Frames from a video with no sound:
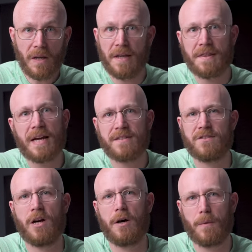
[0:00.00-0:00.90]
And
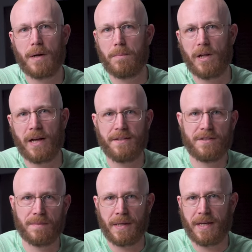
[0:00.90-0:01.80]
that's not what
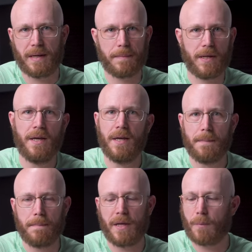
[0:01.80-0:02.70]
applied to me. I'm a
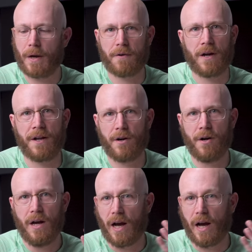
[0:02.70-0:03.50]
midweight rider.